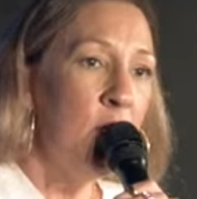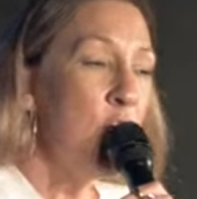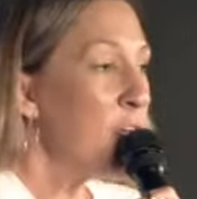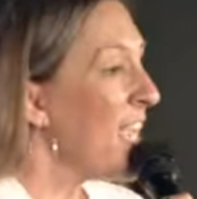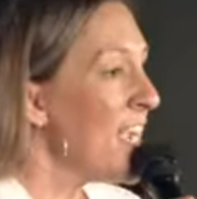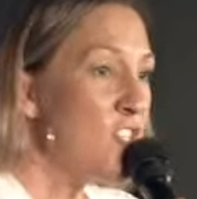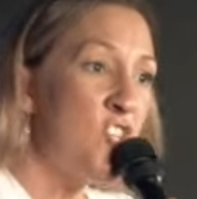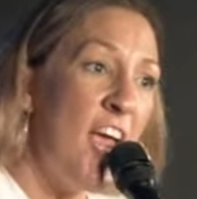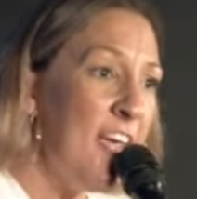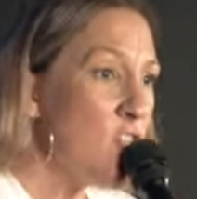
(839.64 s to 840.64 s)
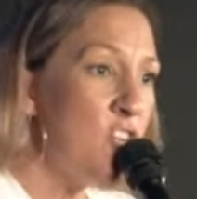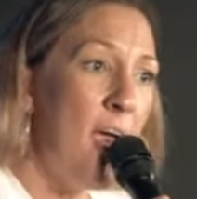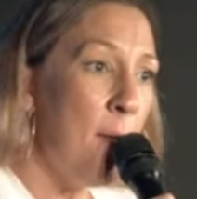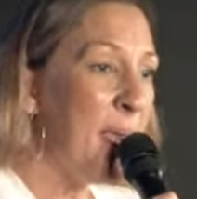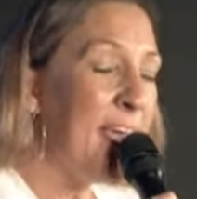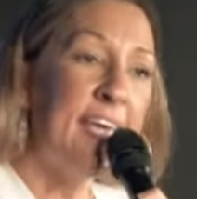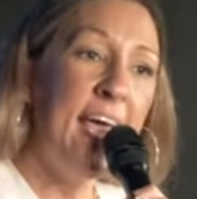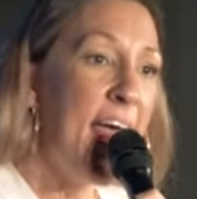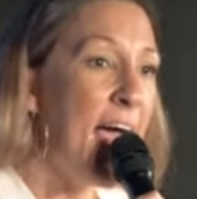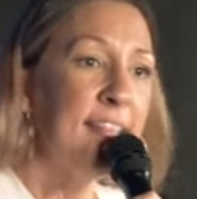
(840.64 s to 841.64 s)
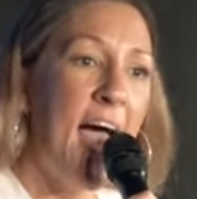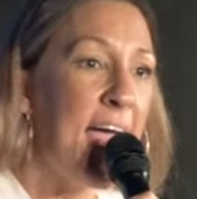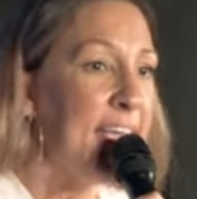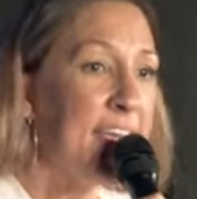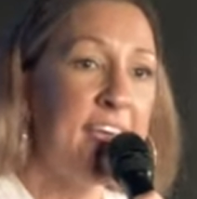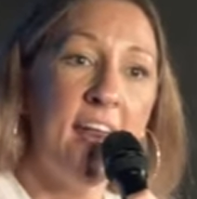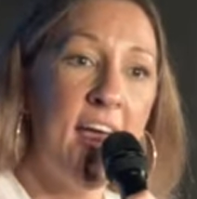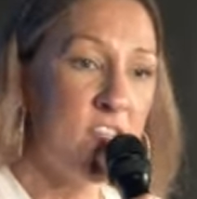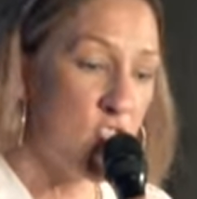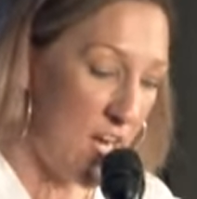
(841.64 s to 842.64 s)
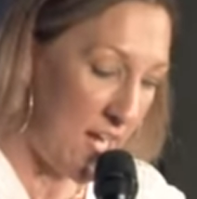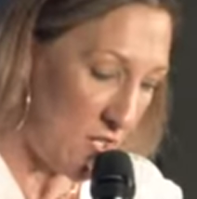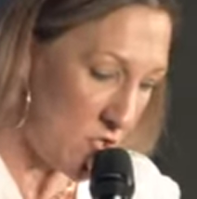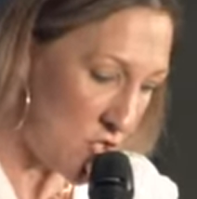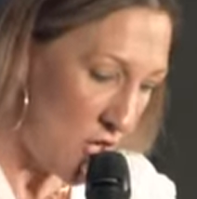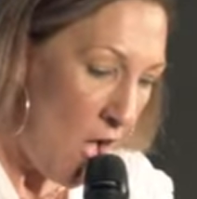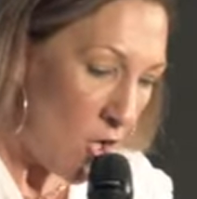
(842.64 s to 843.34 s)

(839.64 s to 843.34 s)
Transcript: You can't change him. He cannot lie. He cannot change.